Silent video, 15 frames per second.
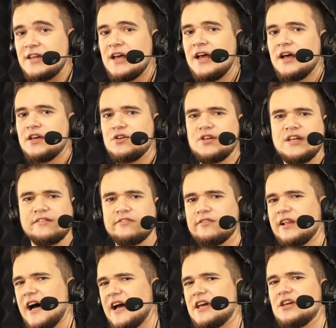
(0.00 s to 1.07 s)
you need
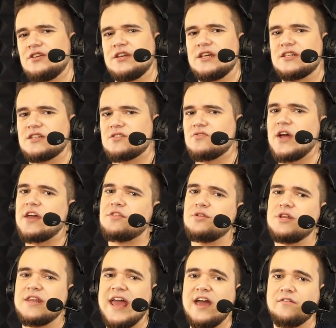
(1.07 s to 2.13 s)
luck you need strength you need
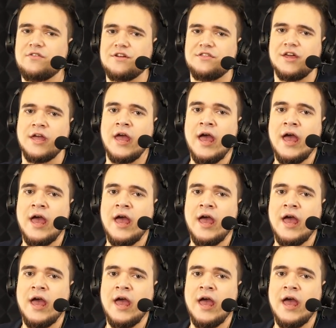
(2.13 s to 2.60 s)
everything